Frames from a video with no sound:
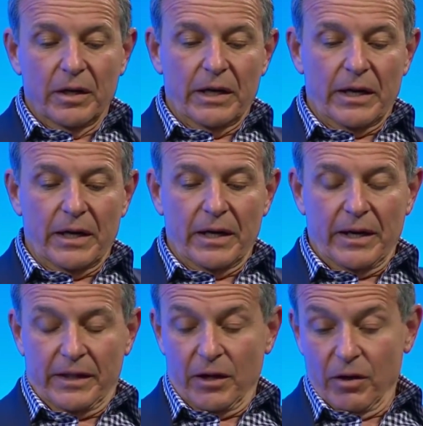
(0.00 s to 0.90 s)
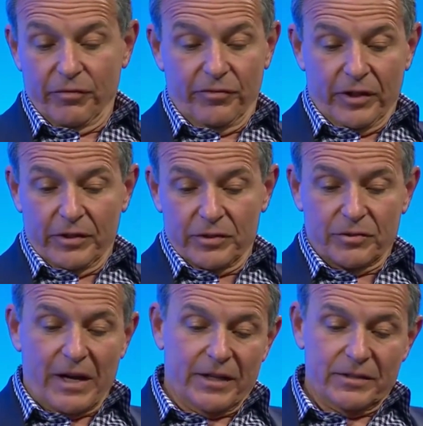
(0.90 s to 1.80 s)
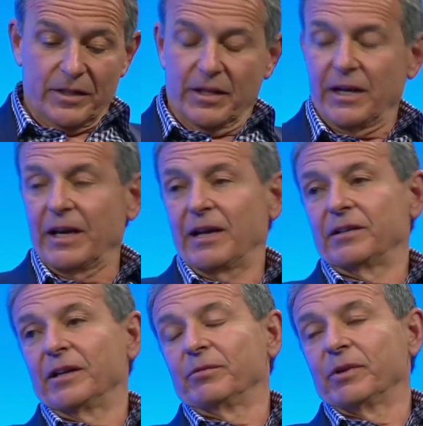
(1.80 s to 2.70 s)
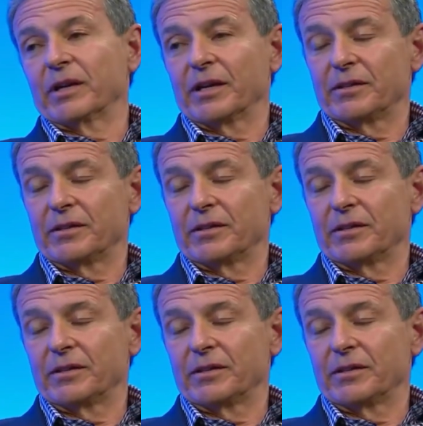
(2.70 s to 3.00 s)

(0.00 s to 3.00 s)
and they all fit the strategy that I outlined when I got the